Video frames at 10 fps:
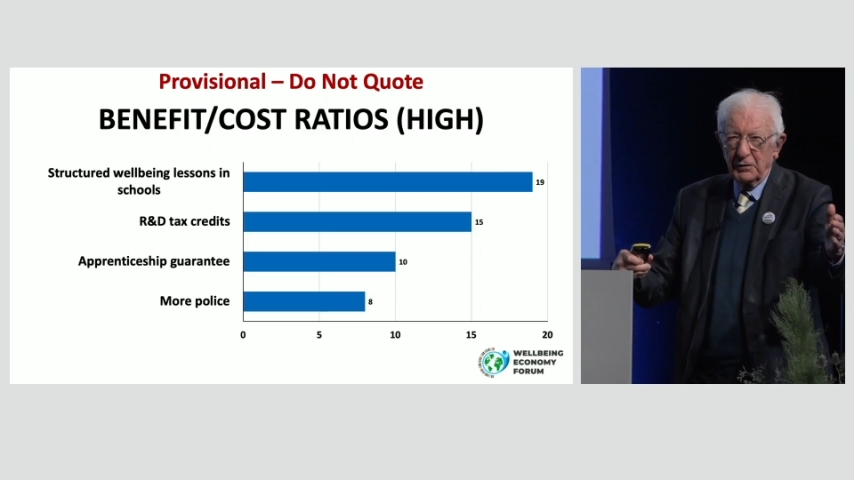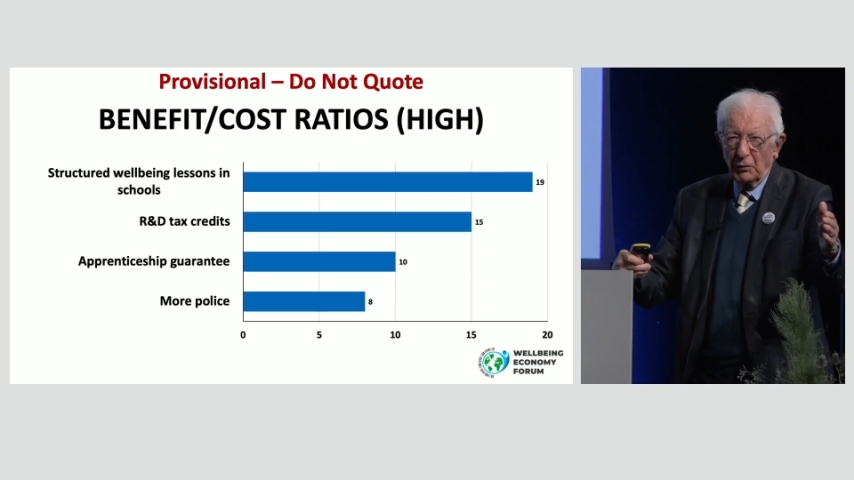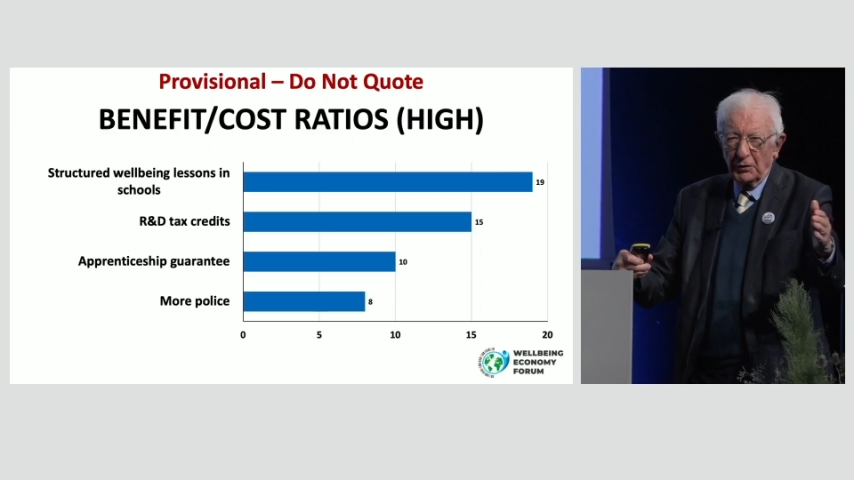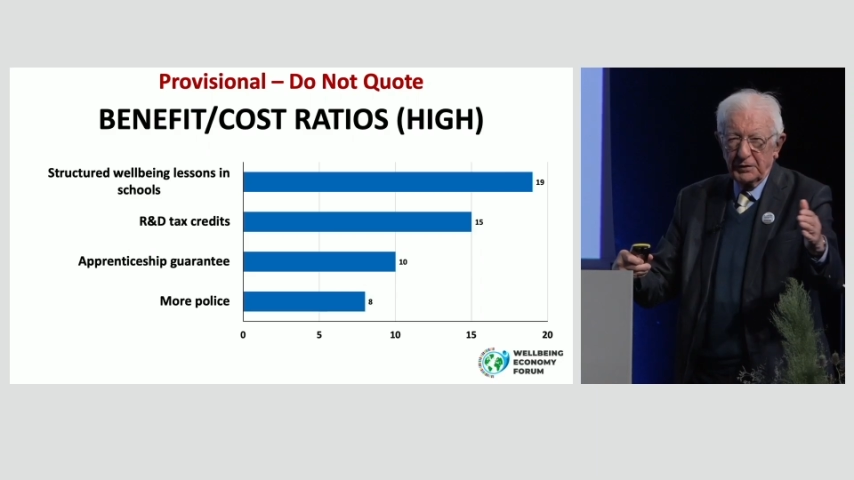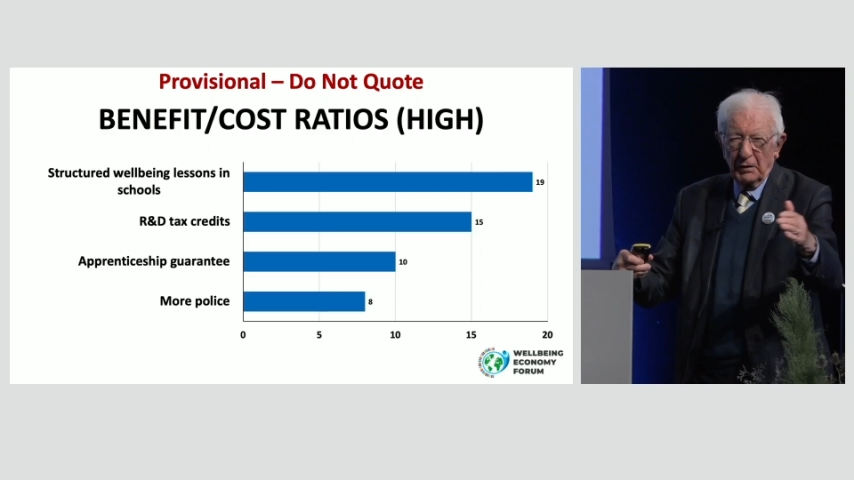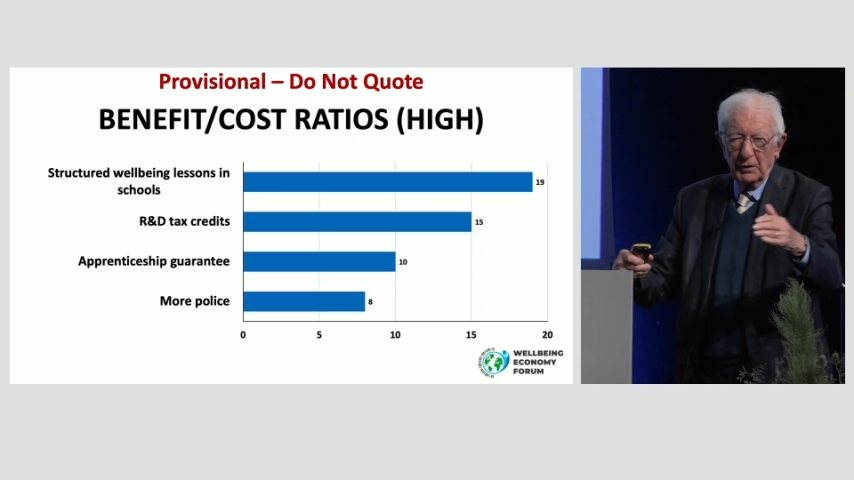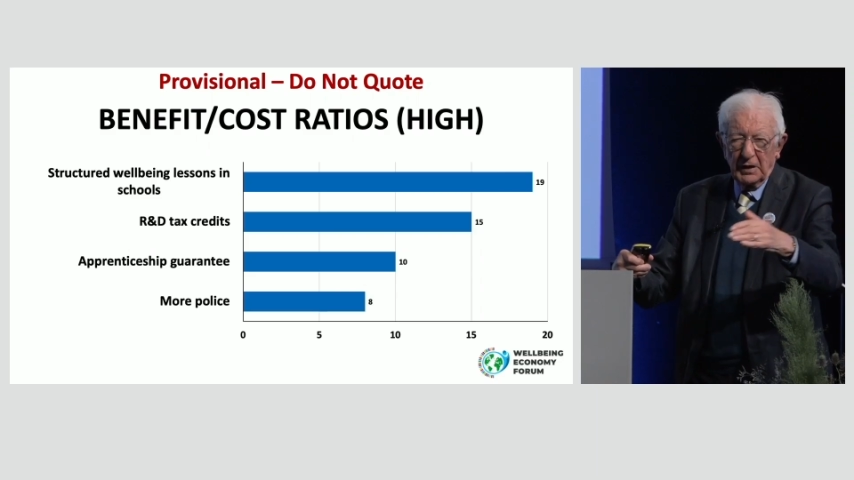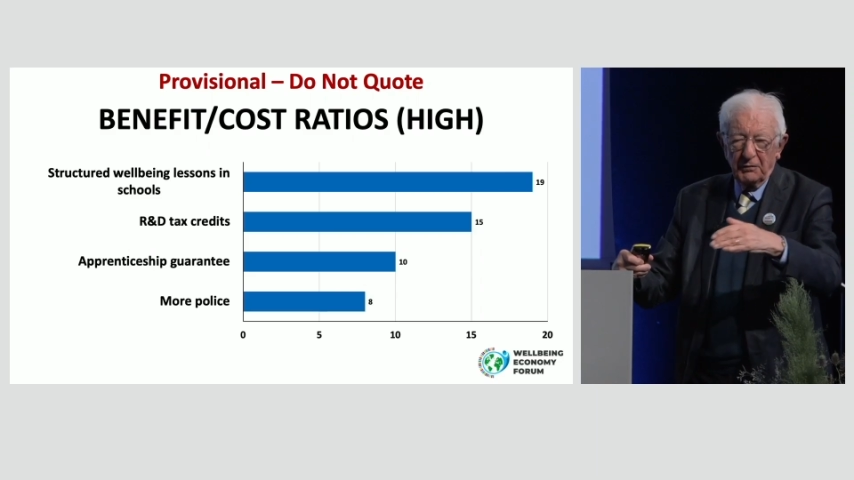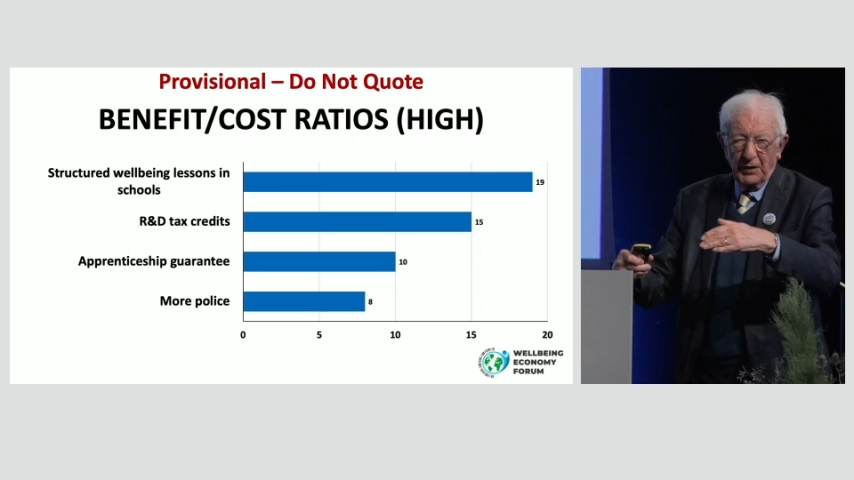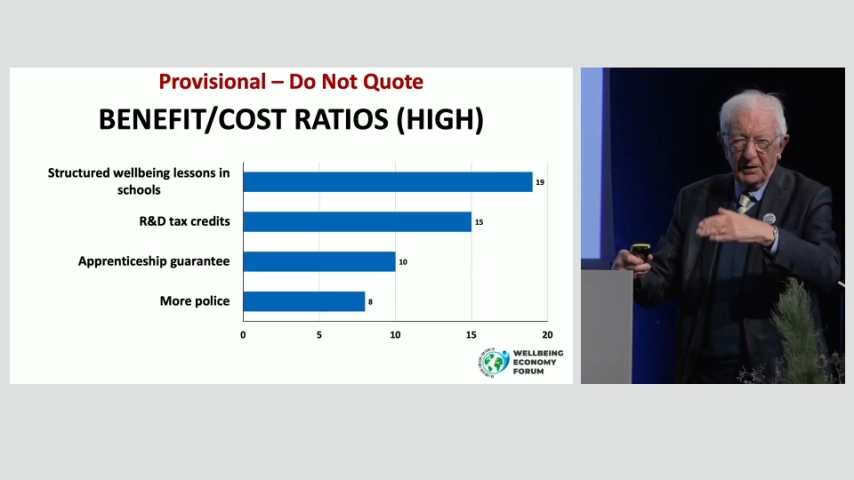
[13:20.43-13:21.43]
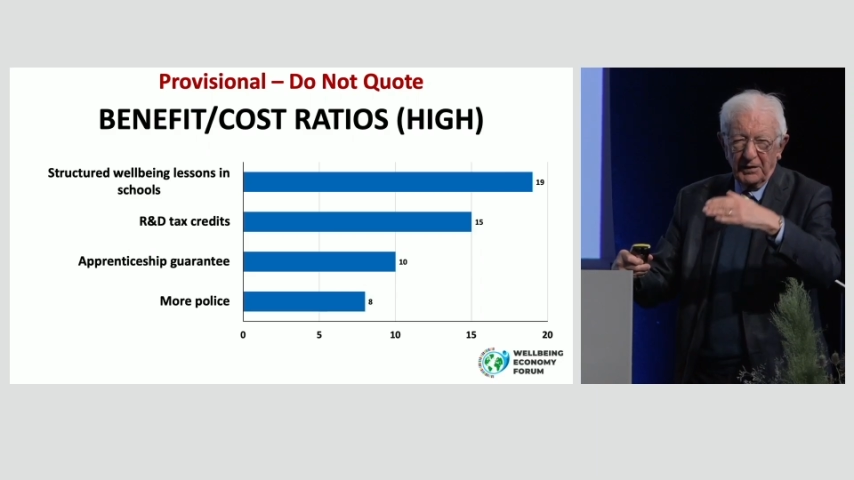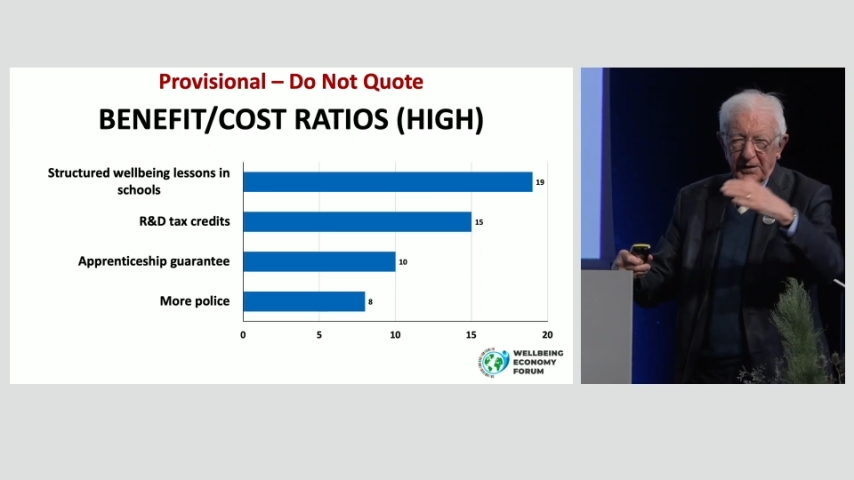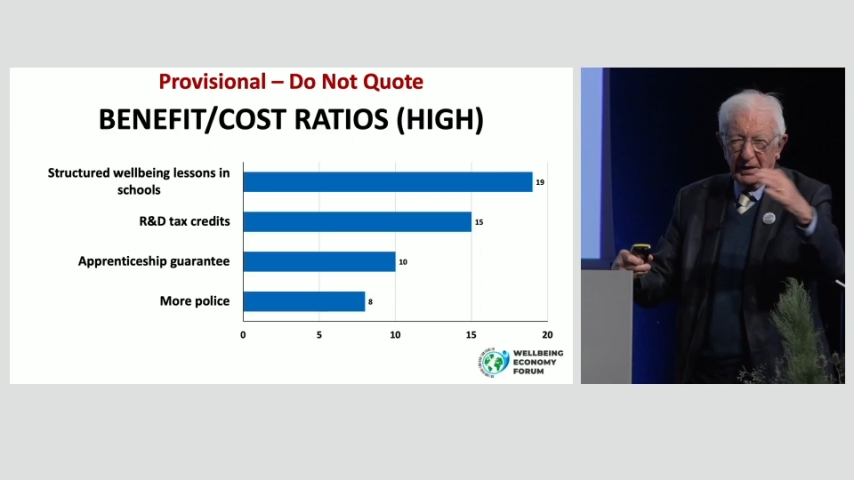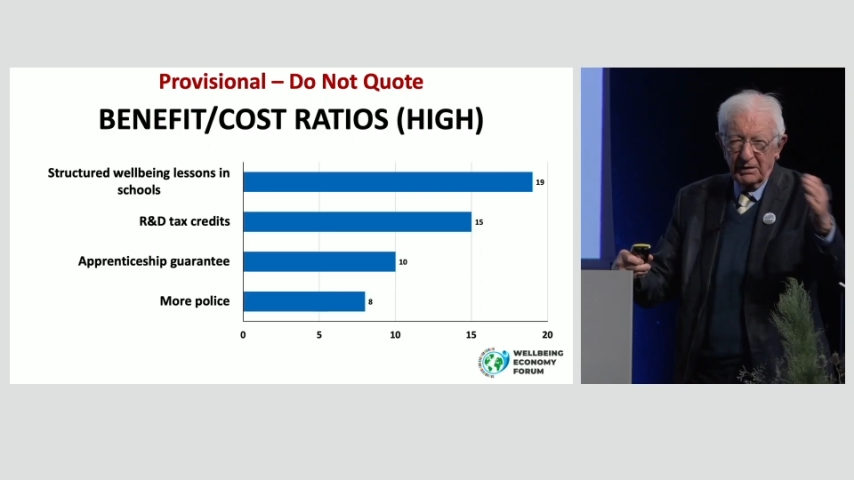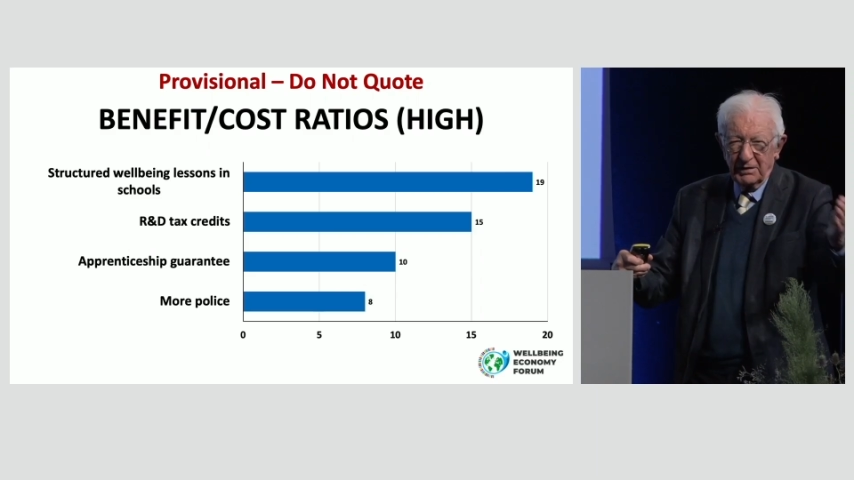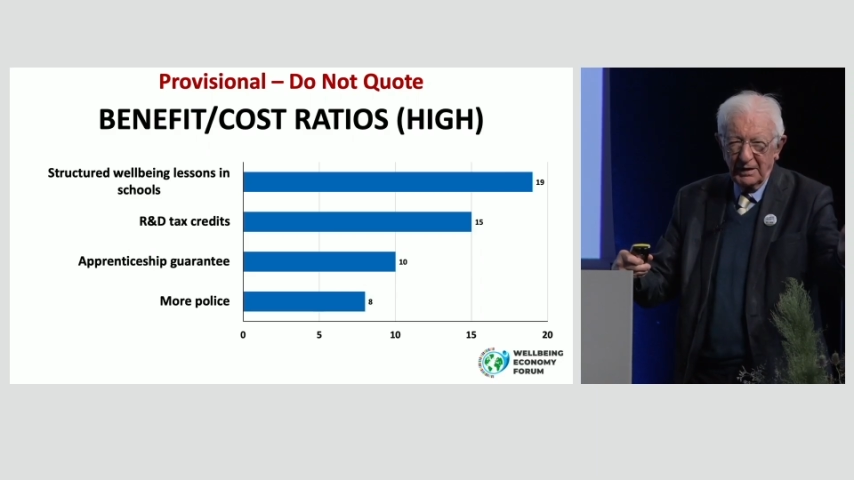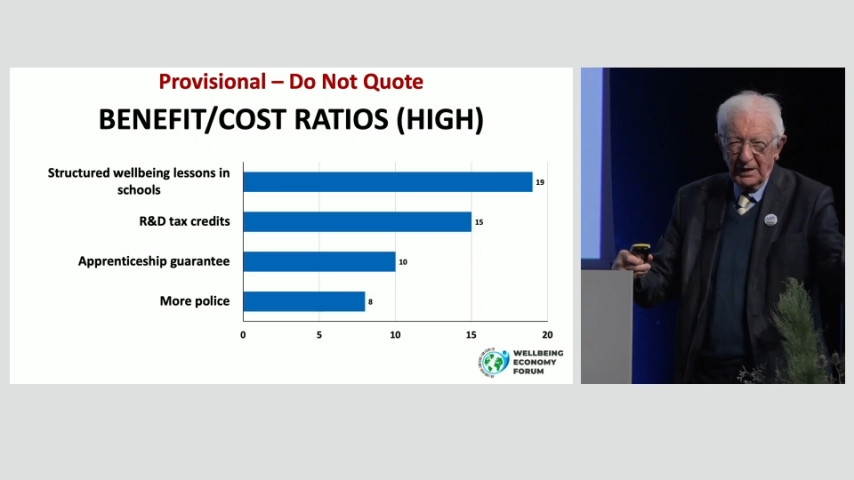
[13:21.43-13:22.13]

you're also looking for other things